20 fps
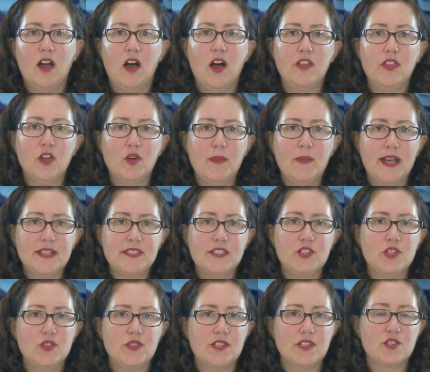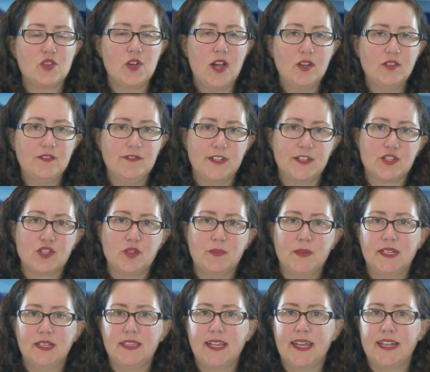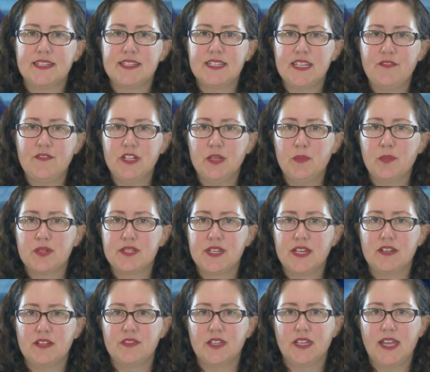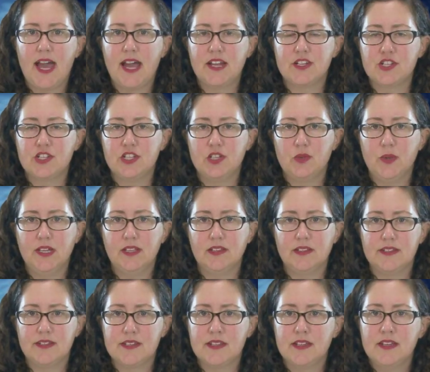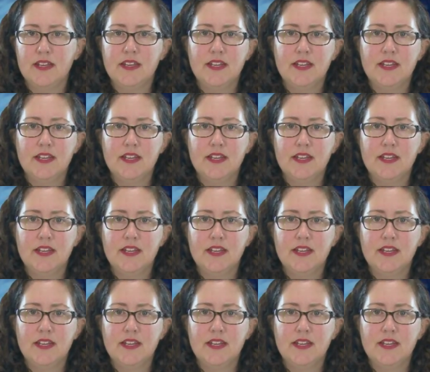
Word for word: Although Massachusetts ground fishermen land 70% of the catch in New England,